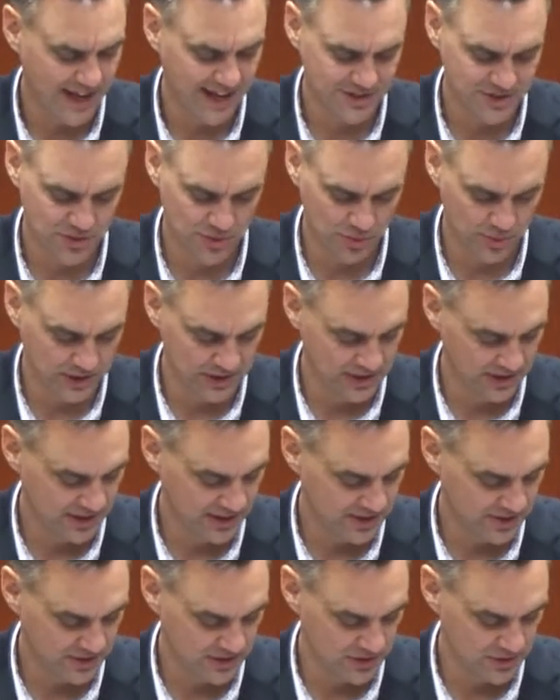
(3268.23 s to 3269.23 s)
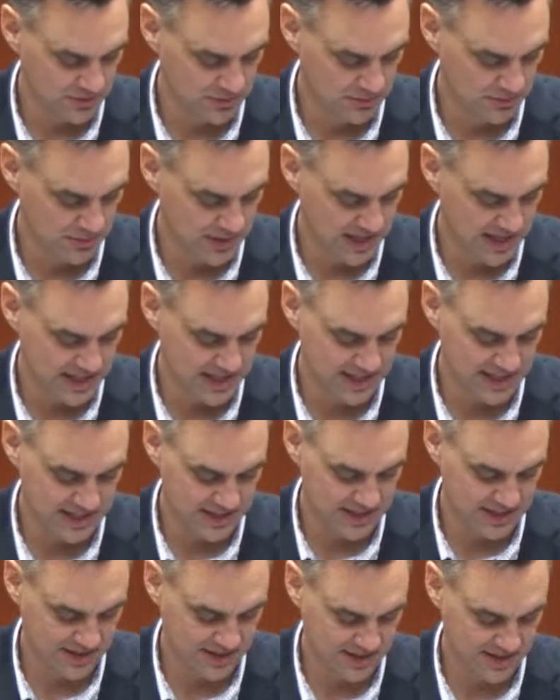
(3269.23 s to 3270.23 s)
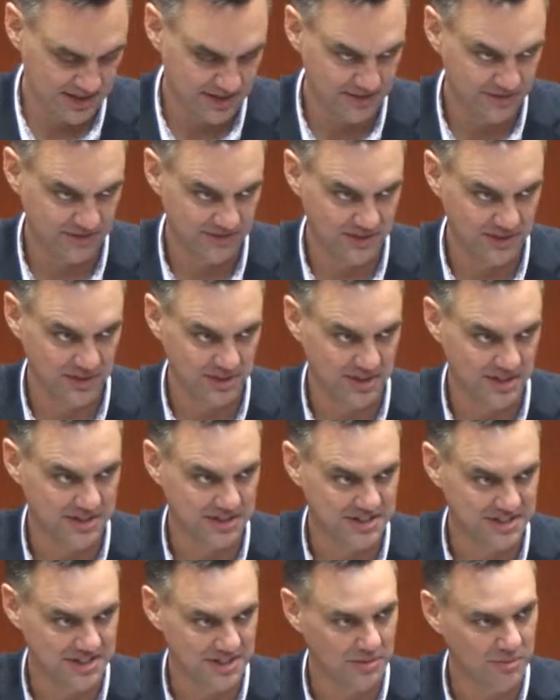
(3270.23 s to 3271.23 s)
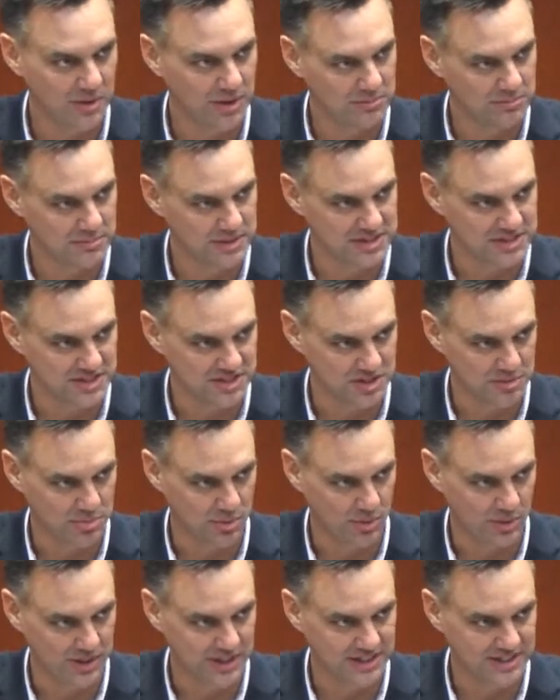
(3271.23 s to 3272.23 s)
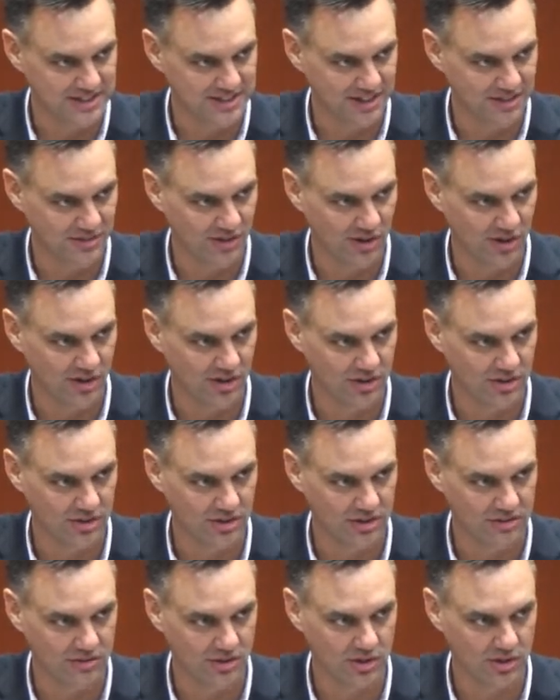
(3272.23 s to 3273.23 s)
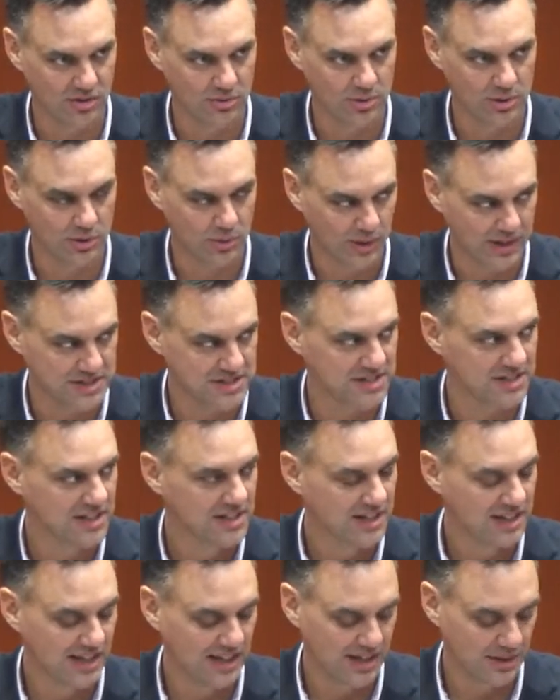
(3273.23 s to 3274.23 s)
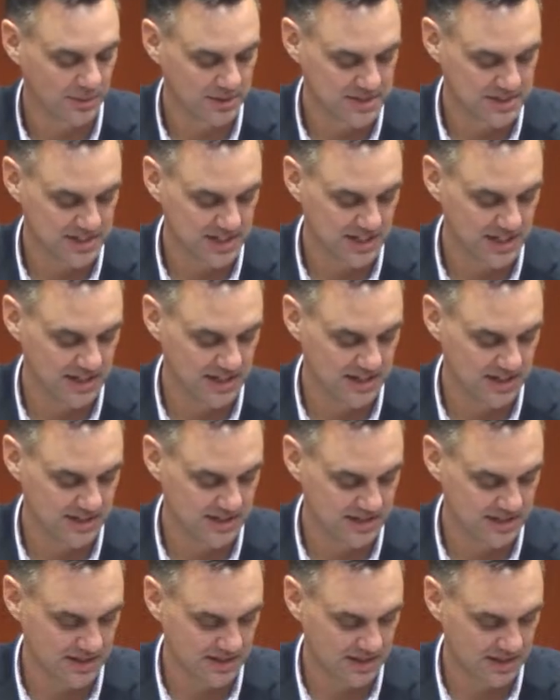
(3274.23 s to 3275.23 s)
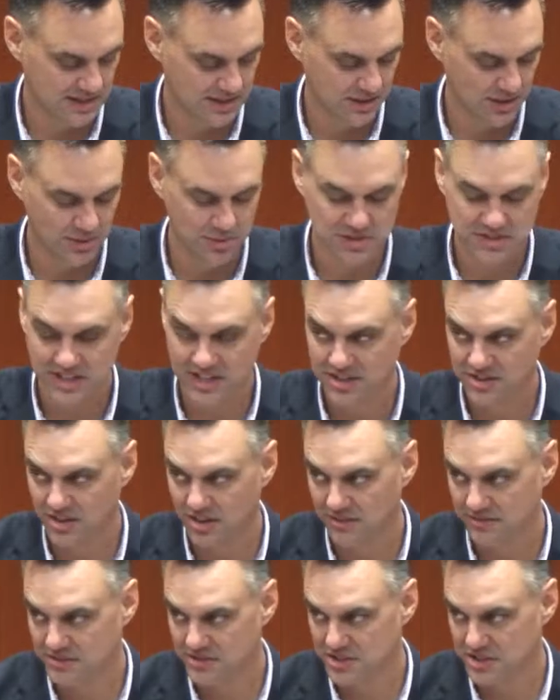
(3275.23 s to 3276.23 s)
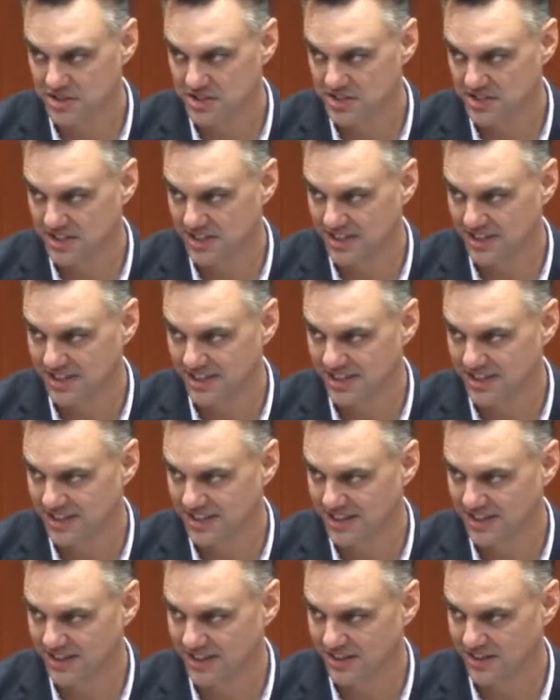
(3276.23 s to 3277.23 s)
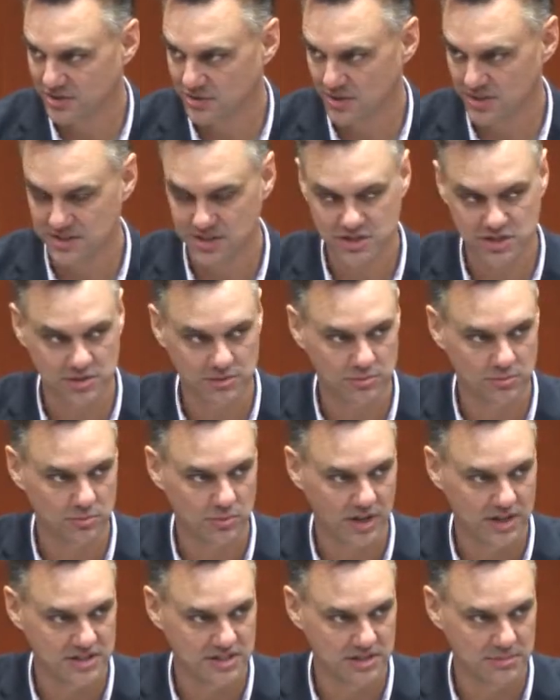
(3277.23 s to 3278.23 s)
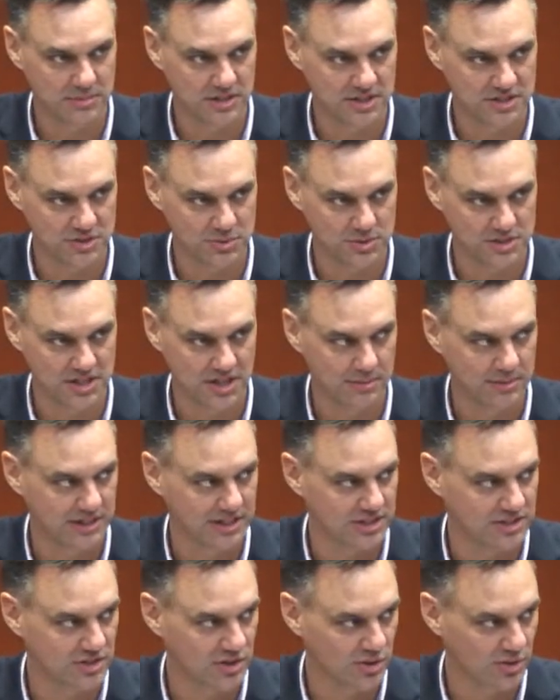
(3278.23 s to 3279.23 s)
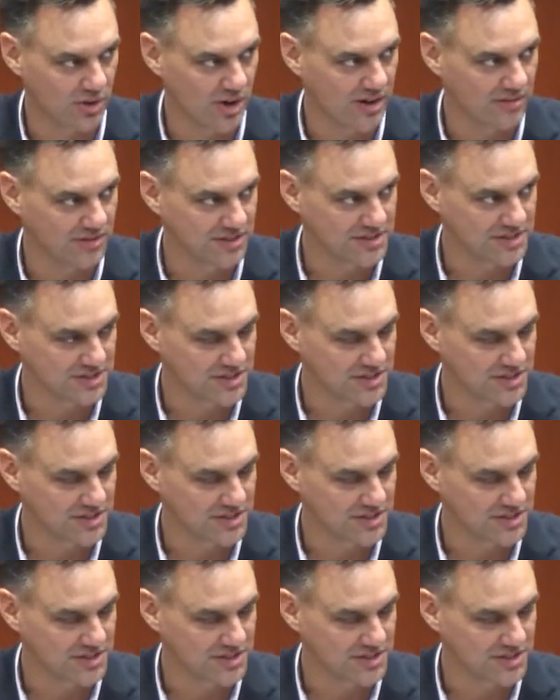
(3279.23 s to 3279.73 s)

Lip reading: As you read the letter, you may feel that it somewhat misses the point of our request. And I would say that it was sent off just in the transition as the minister was coming into her office.